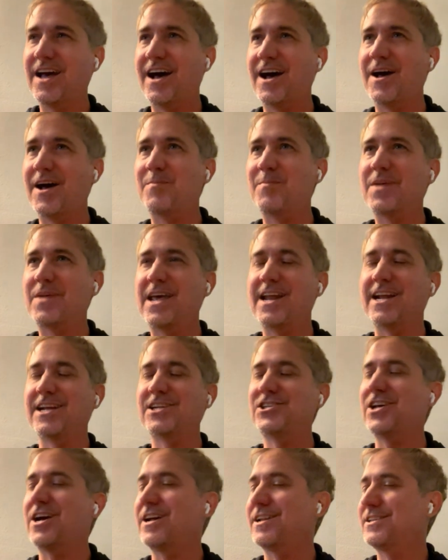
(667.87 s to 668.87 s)
Um, and
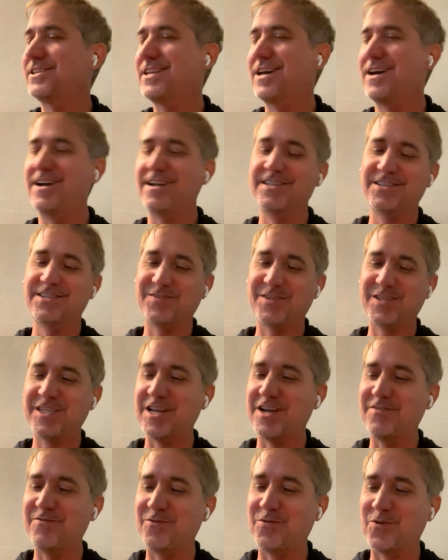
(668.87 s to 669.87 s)
I shot tons of
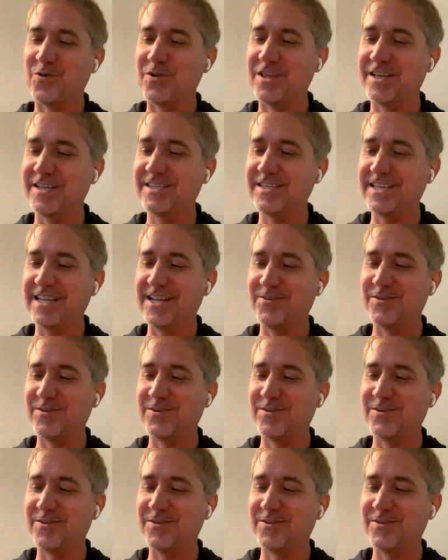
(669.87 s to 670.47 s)
stuff for this.